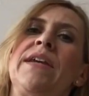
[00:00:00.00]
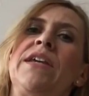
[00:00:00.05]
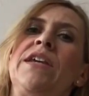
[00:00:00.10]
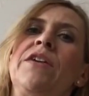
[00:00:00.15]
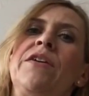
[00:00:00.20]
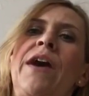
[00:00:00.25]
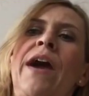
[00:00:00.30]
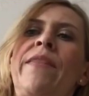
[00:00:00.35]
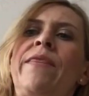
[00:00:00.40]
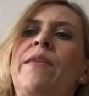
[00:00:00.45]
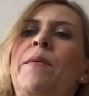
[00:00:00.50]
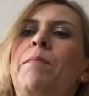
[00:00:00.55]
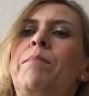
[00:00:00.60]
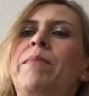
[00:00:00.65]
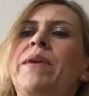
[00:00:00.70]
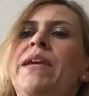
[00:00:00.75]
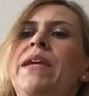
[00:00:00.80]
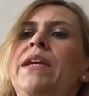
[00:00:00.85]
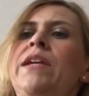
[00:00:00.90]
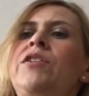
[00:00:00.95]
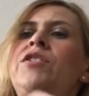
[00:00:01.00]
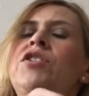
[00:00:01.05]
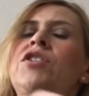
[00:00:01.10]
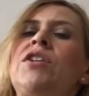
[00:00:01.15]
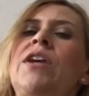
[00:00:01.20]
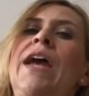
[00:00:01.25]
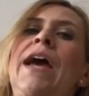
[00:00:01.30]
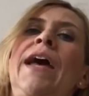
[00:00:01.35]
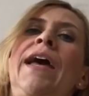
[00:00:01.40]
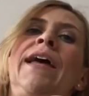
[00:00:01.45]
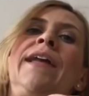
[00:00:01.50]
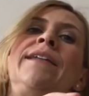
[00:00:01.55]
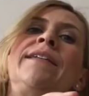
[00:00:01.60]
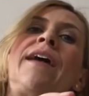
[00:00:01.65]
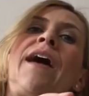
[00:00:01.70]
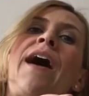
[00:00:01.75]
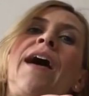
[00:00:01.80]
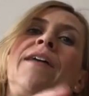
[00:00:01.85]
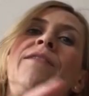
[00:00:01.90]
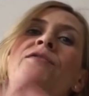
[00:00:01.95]
like you're at the beach.
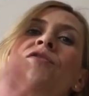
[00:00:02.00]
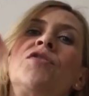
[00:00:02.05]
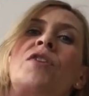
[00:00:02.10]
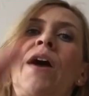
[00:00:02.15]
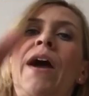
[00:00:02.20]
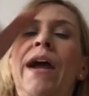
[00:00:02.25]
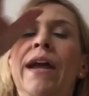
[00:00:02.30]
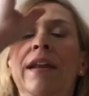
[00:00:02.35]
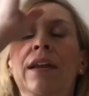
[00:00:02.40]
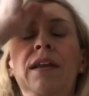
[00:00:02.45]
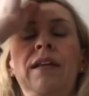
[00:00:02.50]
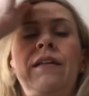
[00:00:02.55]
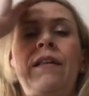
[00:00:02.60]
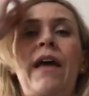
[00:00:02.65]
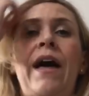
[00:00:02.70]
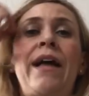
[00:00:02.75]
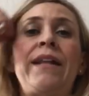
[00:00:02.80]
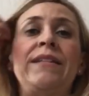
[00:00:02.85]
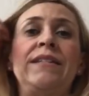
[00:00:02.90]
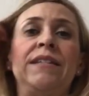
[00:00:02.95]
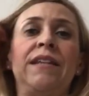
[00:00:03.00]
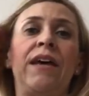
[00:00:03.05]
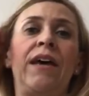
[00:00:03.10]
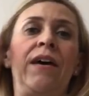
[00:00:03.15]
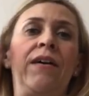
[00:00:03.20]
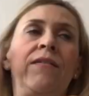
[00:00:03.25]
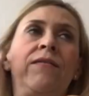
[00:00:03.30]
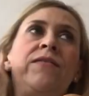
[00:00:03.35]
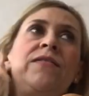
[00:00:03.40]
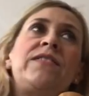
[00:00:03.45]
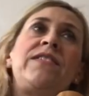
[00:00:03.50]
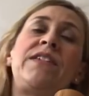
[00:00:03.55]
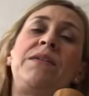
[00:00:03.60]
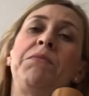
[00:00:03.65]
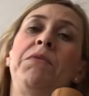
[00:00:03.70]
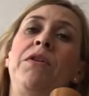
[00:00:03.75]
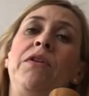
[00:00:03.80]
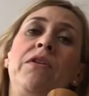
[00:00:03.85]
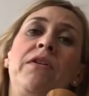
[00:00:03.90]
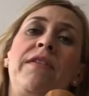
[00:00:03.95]
And I've tried lots of
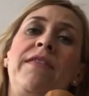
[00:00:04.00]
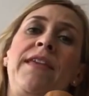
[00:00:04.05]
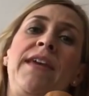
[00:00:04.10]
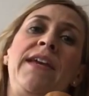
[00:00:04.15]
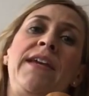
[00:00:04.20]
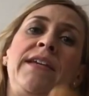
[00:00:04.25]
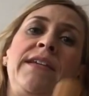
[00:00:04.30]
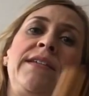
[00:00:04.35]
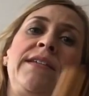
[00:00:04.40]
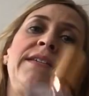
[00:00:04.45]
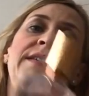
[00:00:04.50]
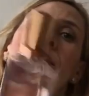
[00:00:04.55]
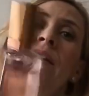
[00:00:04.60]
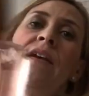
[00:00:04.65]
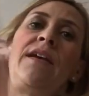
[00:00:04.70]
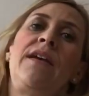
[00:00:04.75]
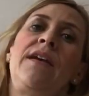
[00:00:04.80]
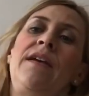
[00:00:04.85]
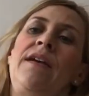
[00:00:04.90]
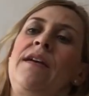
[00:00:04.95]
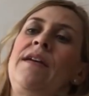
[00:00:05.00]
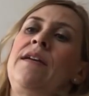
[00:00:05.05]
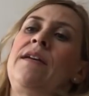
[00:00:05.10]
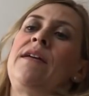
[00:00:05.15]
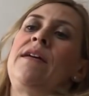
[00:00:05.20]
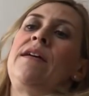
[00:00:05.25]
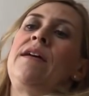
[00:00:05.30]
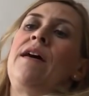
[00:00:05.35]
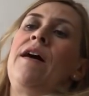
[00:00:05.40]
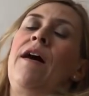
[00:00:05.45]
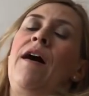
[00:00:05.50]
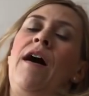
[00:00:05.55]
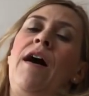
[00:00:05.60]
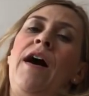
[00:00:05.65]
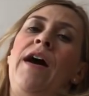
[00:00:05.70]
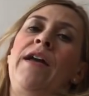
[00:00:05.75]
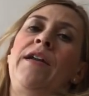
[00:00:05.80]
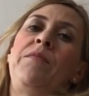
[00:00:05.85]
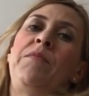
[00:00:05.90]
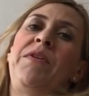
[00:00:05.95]
similar things
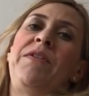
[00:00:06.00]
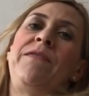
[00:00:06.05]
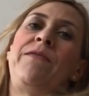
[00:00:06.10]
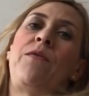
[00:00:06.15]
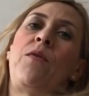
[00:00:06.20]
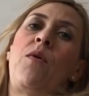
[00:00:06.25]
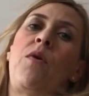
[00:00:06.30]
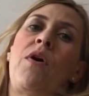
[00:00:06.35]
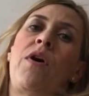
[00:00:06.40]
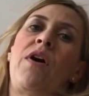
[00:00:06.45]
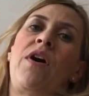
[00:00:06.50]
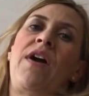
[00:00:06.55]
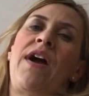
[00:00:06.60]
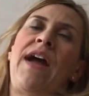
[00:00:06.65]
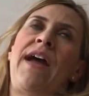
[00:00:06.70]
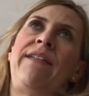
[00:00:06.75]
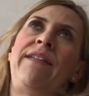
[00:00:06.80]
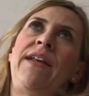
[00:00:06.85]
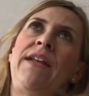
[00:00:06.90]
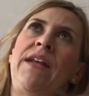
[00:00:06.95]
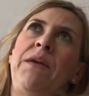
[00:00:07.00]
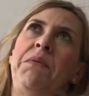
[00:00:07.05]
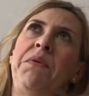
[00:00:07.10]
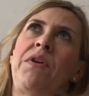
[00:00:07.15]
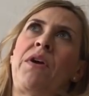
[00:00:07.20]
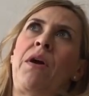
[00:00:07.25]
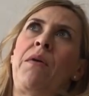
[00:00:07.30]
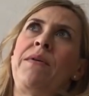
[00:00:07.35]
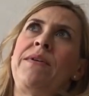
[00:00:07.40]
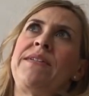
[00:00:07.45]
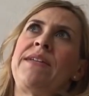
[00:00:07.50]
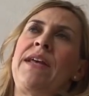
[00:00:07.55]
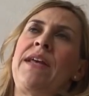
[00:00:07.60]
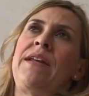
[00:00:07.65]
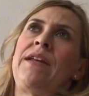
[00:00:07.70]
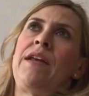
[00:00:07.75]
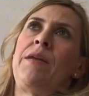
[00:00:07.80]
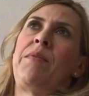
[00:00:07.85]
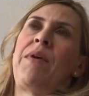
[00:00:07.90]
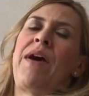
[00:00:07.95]
on before, and then it would always
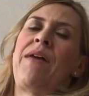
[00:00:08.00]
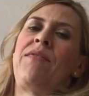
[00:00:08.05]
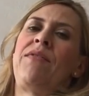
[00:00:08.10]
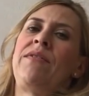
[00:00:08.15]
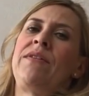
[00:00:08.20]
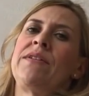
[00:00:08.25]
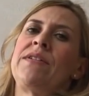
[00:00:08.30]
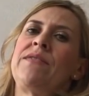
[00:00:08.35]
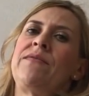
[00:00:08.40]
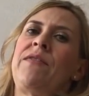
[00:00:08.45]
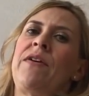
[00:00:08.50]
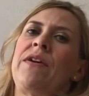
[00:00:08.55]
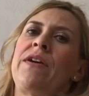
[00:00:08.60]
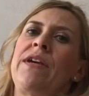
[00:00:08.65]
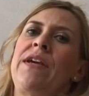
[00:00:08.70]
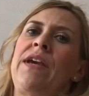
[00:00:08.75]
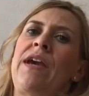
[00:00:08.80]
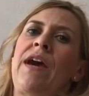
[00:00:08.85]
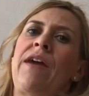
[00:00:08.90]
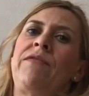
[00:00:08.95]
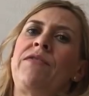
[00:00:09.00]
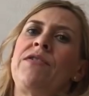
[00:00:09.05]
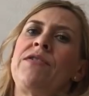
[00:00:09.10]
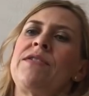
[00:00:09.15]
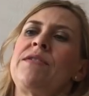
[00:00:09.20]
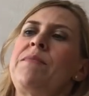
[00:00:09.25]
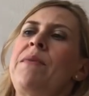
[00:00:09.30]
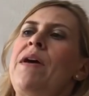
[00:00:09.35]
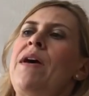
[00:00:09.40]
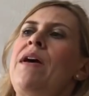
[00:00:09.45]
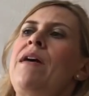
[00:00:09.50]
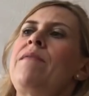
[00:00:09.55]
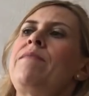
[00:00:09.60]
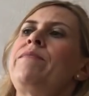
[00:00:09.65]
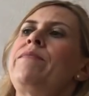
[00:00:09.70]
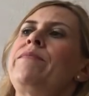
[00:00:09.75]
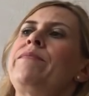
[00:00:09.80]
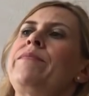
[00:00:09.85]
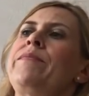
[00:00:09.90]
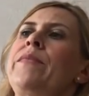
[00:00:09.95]
end up having this funky after smell.
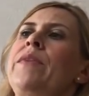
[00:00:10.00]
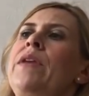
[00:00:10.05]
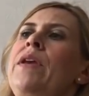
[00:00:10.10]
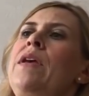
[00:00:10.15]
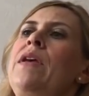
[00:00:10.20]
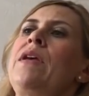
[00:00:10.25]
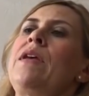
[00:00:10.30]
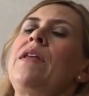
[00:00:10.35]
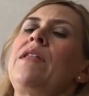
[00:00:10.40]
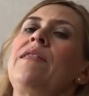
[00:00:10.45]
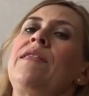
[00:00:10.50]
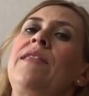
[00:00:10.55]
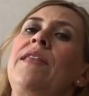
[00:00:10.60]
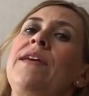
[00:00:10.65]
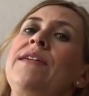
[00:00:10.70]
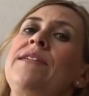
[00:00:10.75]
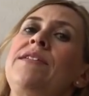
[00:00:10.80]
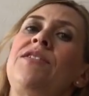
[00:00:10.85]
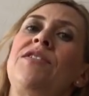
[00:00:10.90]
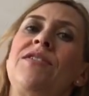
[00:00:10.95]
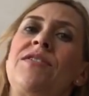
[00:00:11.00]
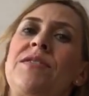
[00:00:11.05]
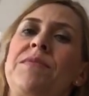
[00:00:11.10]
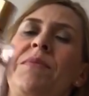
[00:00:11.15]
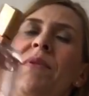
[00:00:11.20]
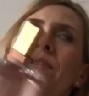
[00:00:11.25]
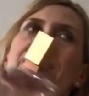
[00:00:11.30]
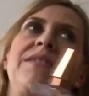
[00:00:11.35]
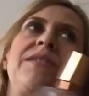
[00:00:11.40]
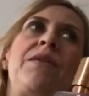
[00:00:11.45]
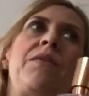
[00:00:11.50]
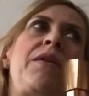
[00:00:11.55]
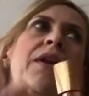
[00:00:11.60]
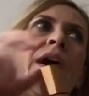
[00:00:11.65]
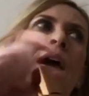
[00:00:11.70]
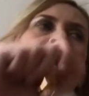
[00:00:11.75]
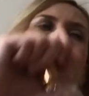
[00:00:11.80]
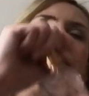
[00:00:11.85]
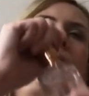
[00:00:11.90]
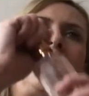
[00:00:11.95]
This just smells so
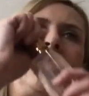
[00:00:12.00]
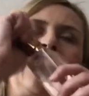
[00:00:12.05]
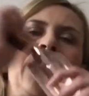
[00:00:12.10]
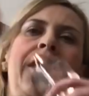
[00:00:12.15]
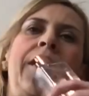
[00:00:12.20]
nice